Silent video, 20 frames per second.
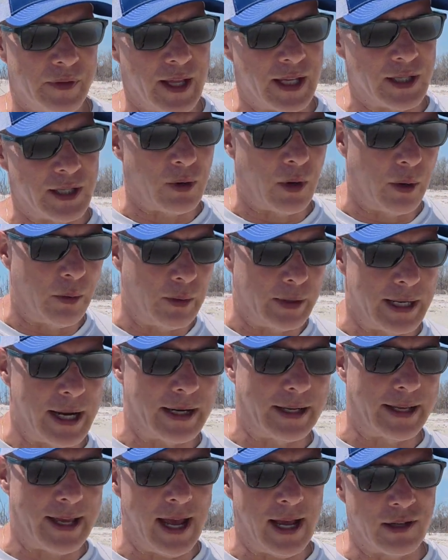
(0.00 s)
That's why we went
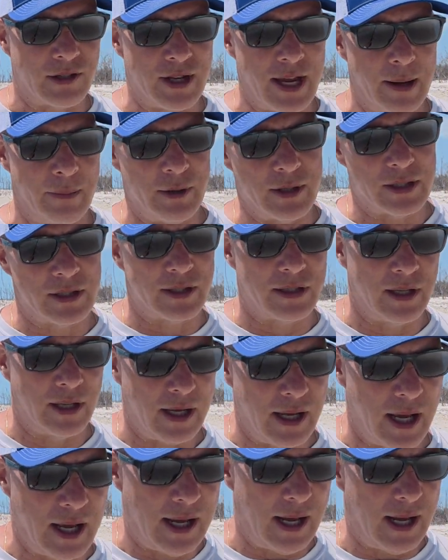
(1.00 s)
down to
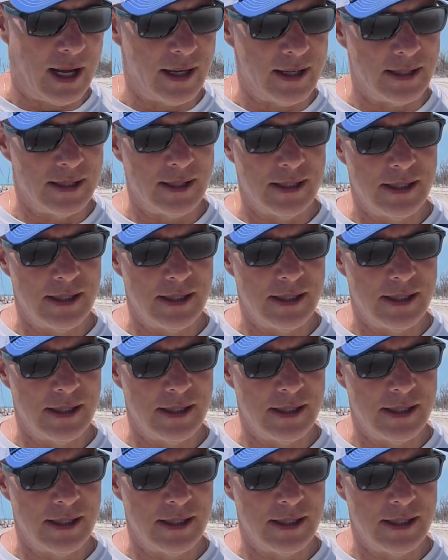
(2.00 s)
Caxambas.